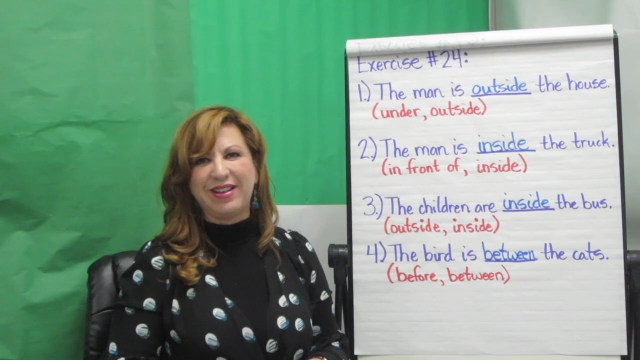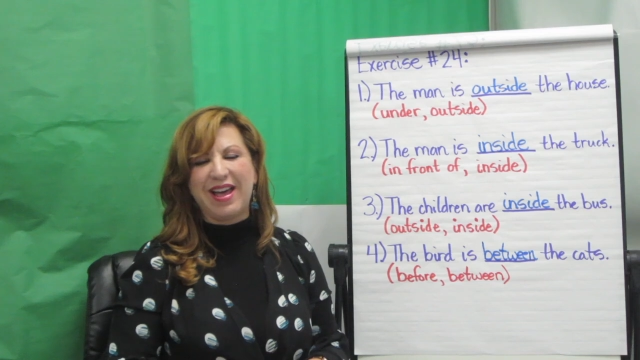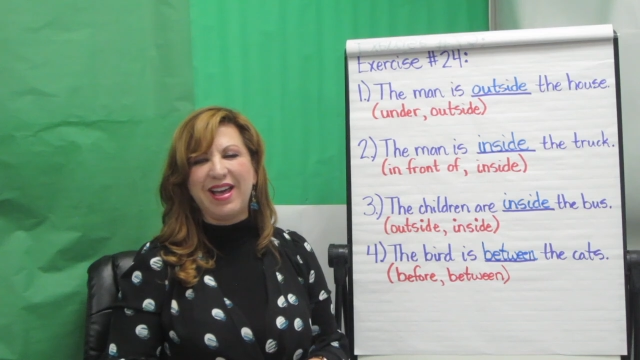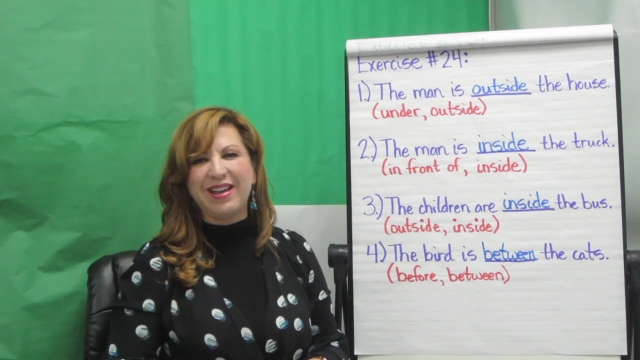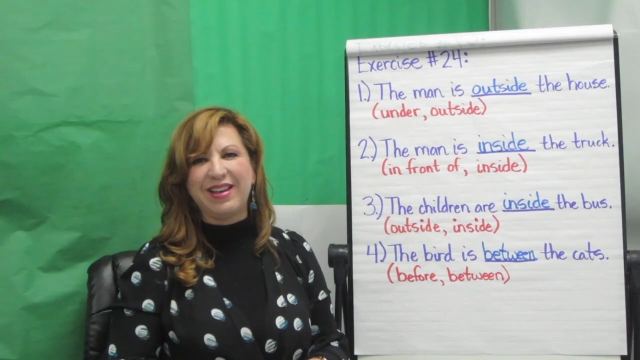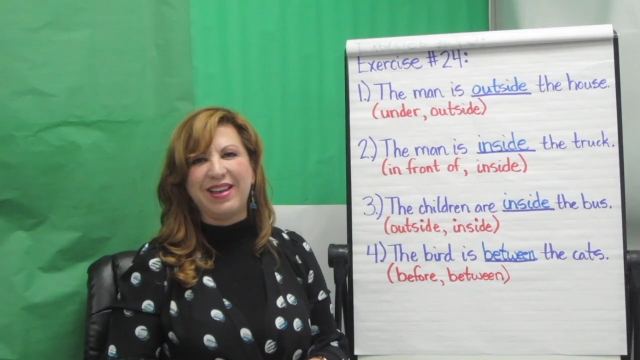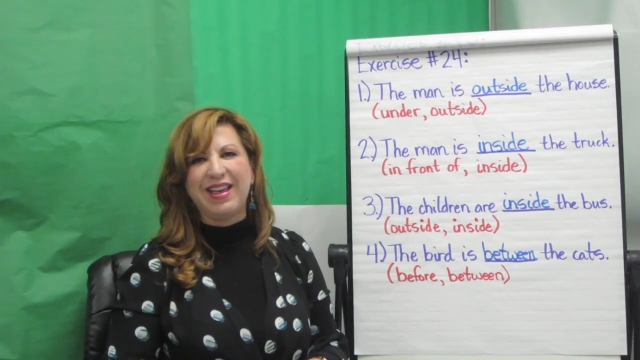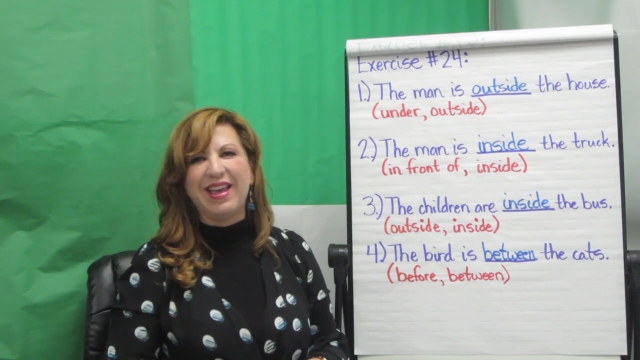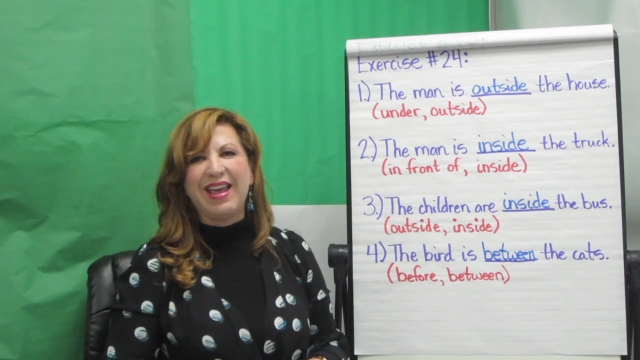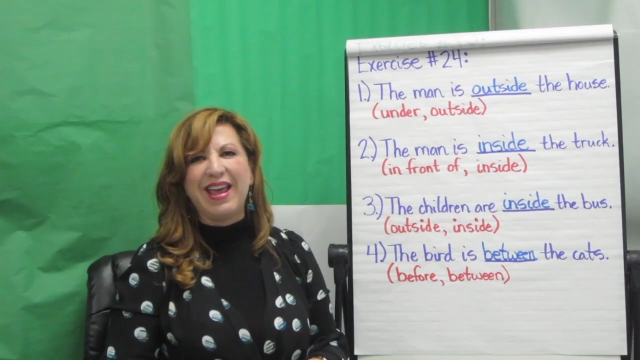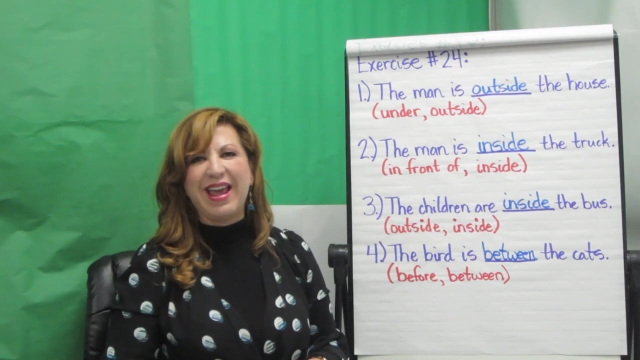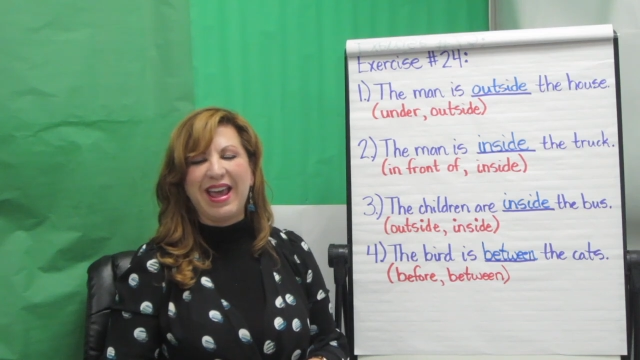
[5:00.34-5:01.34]
luck,
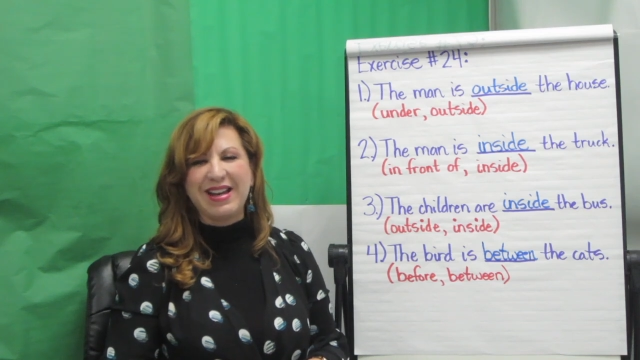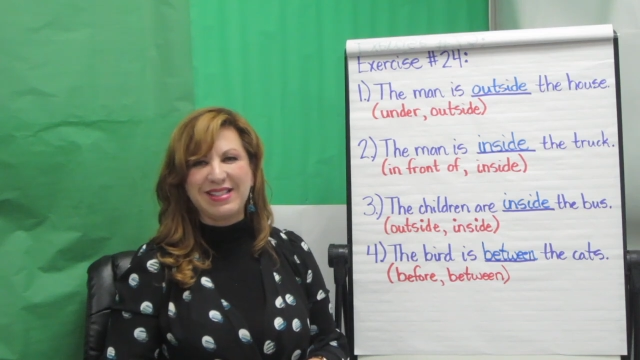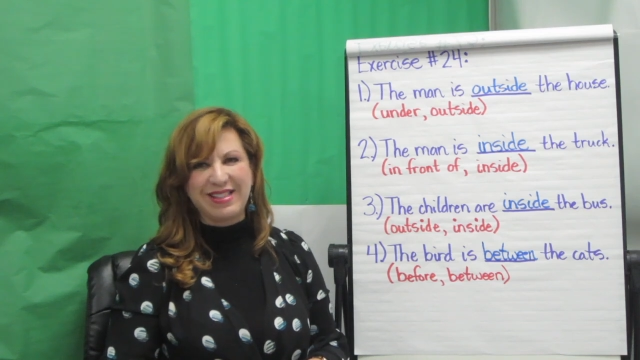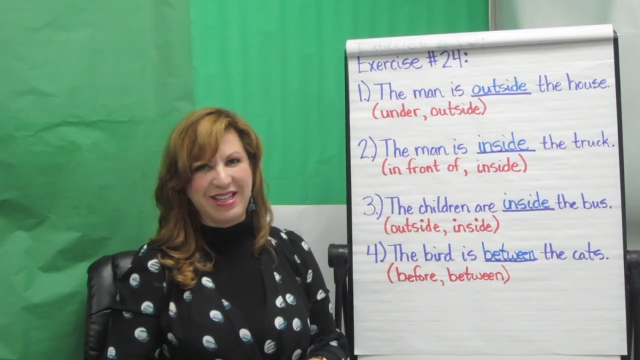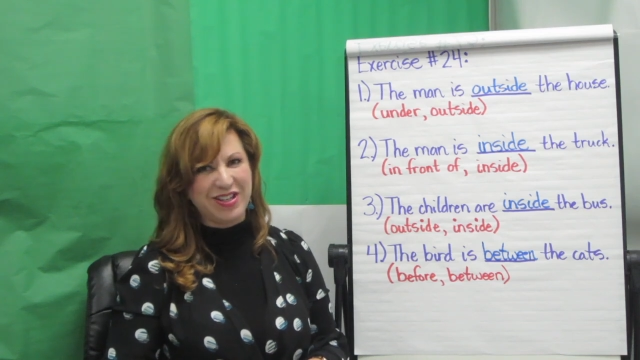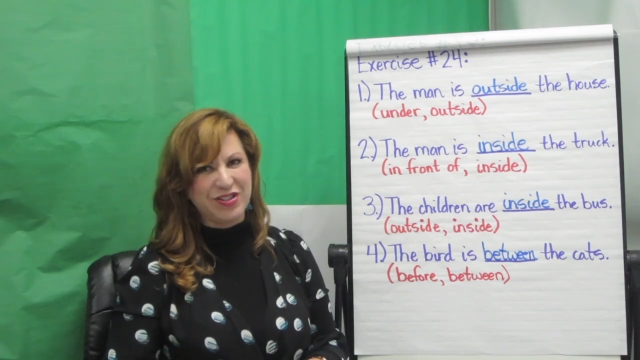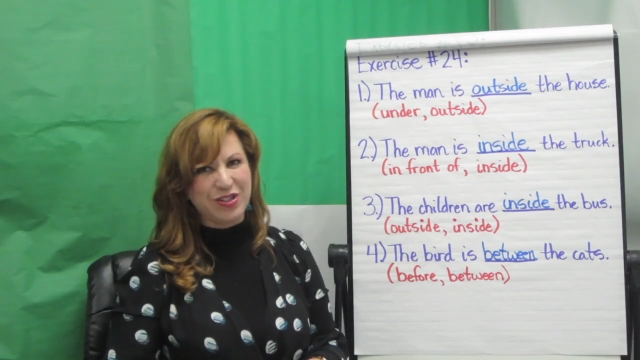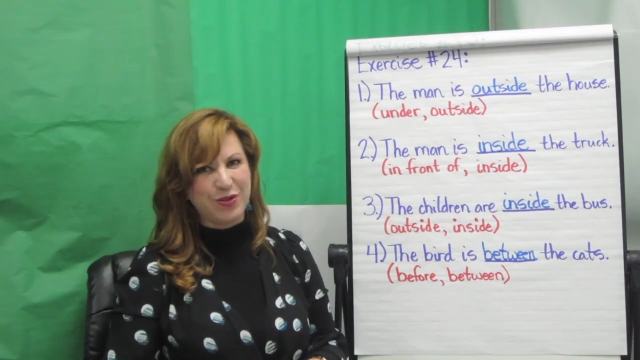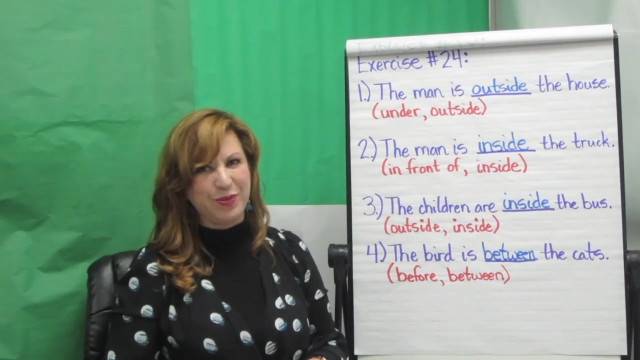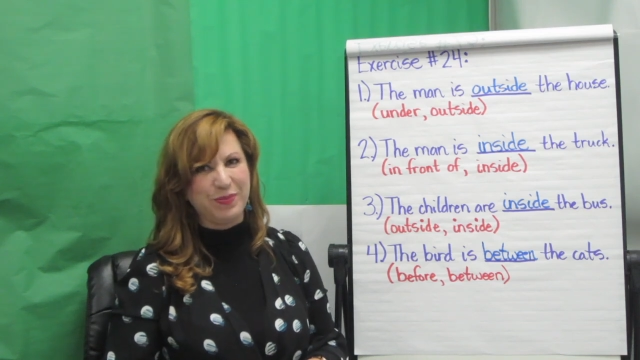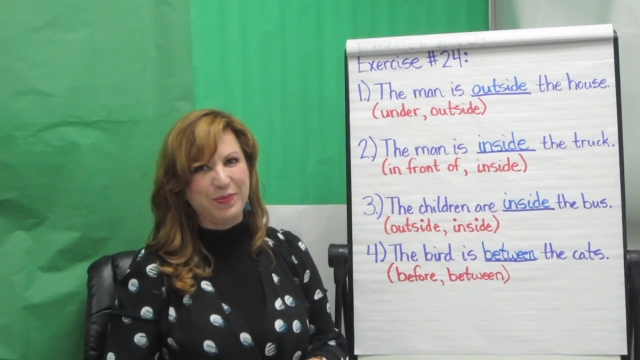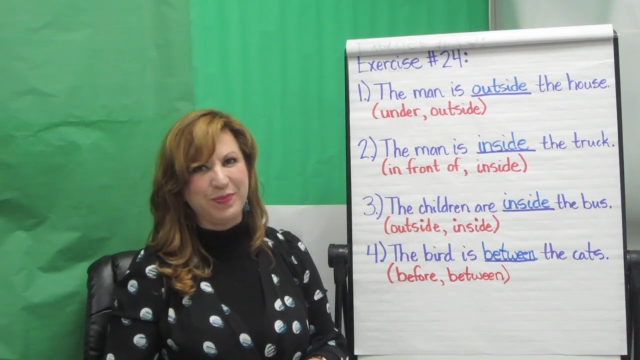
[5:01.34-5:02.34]
and see you soon.